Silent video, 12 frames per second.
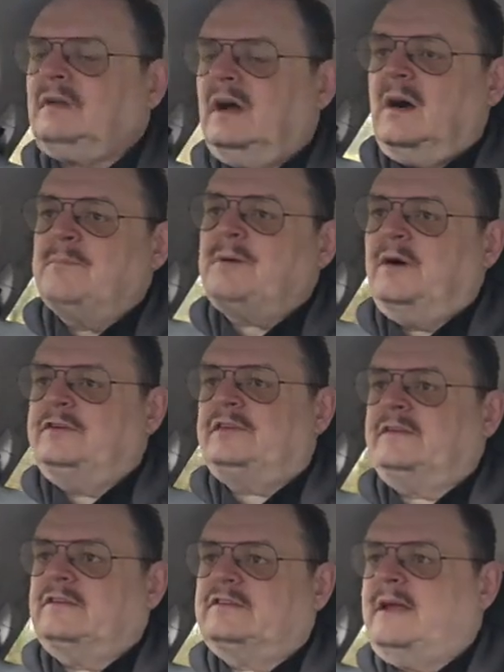I'm
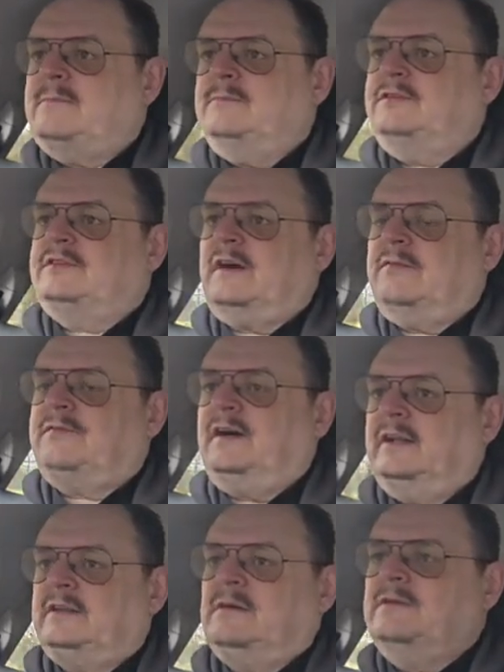posting the same stuff that
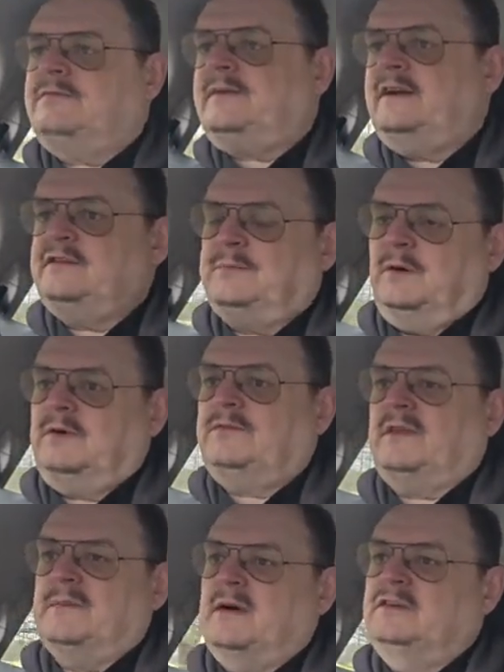I do on Facebook
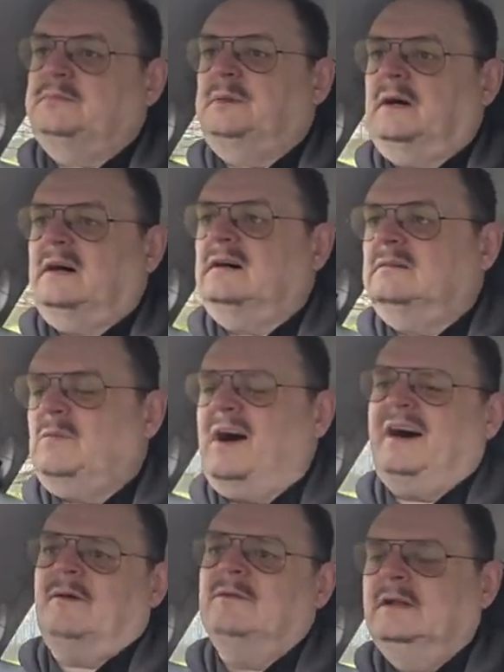for the most part.
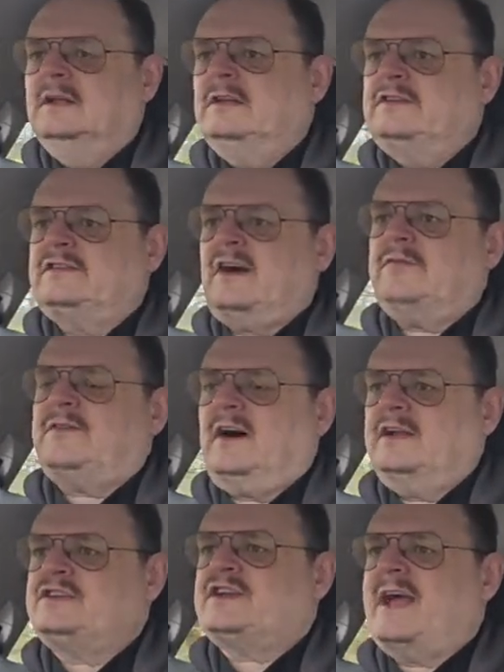Well, stuff that
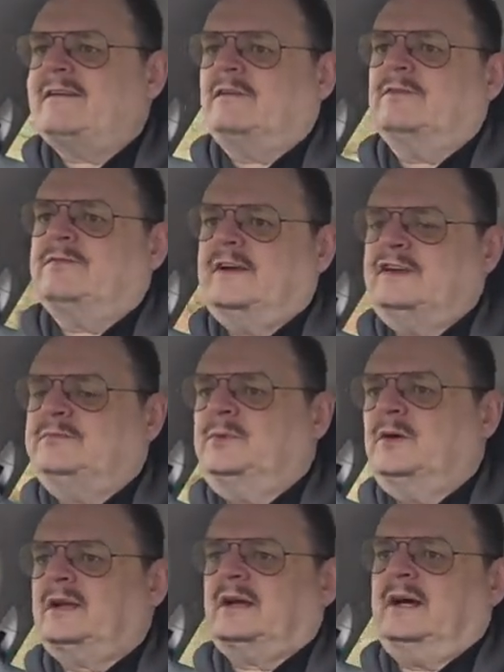I share on
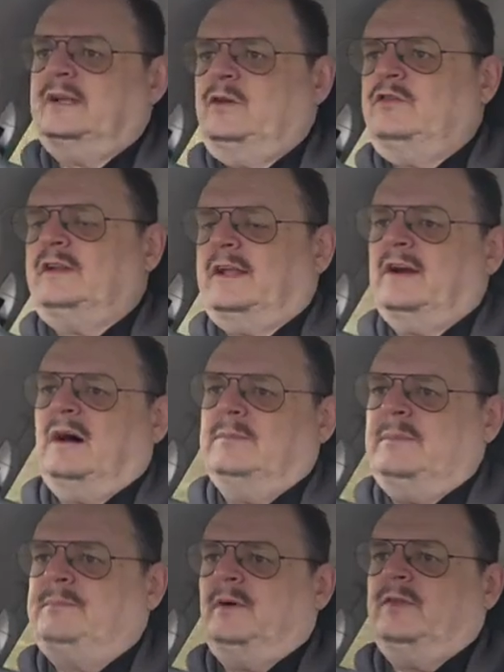Facebook, I usually can't
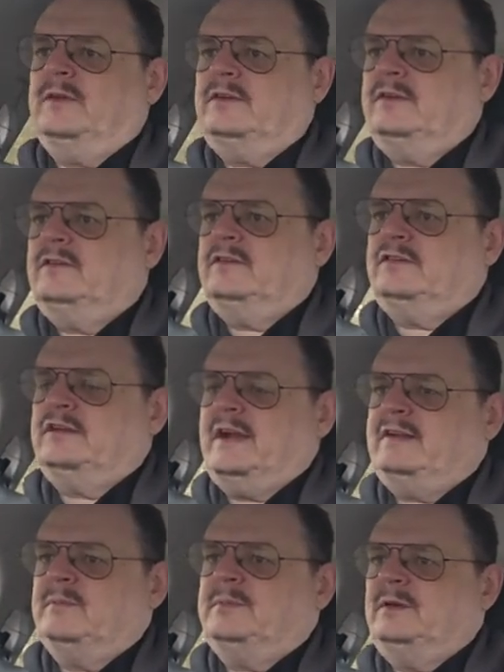be bothered to
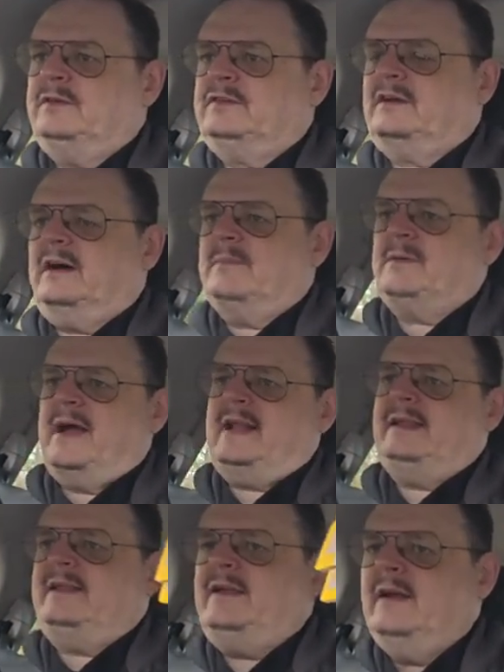share to BlueSky, but
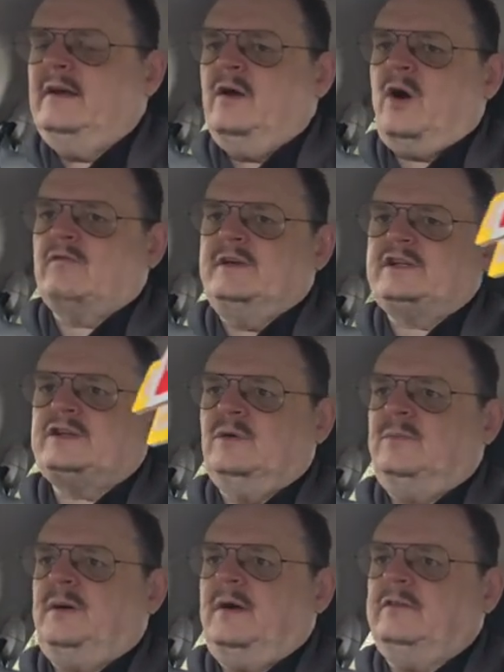any
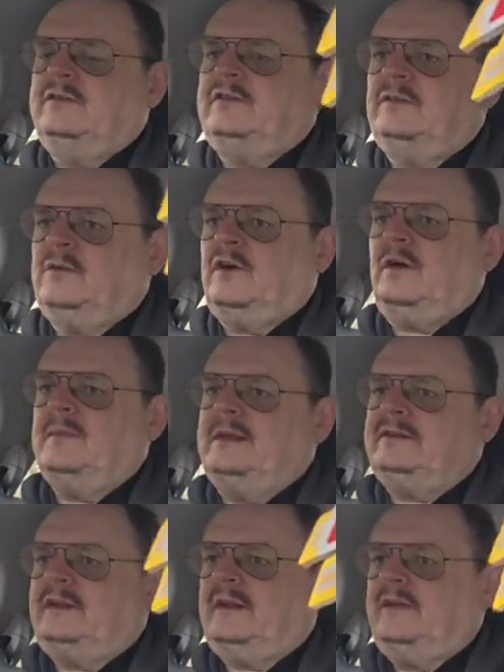original posts or
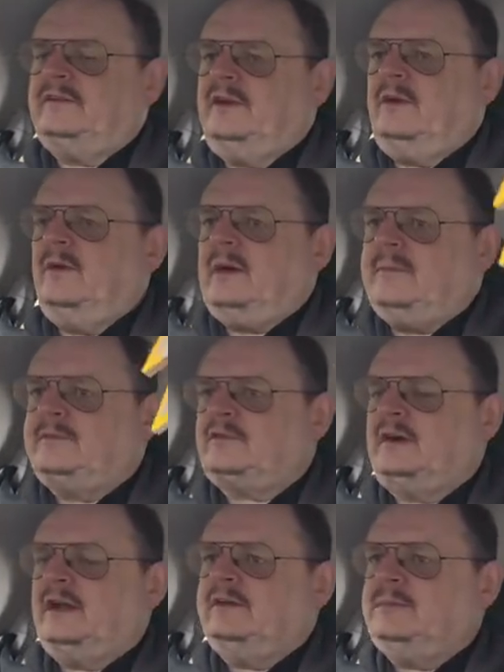comments that I do, I'm
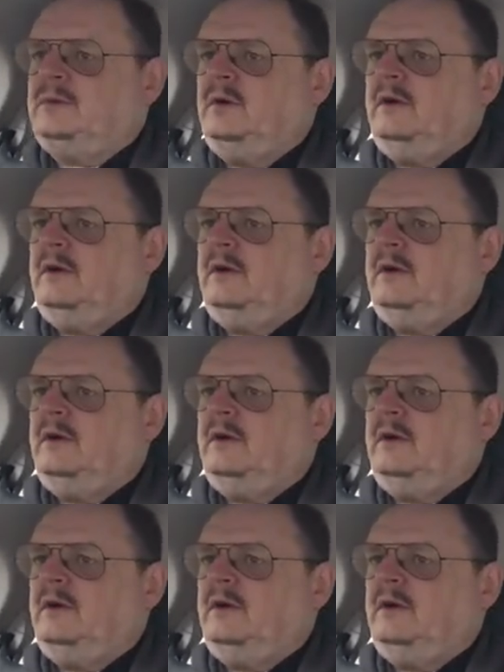trying to put